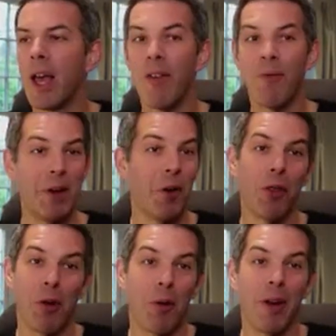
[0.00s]
If you're not
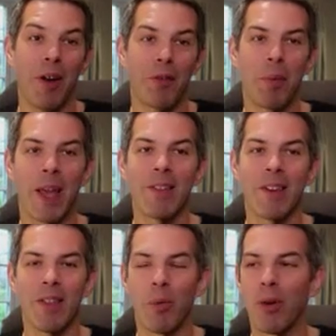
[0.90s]
throwing enough spaghetti
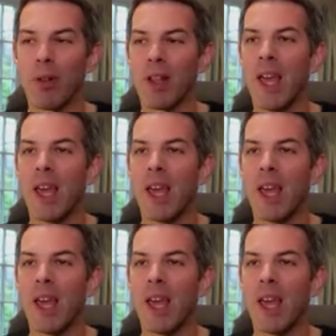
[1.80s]
at the wall,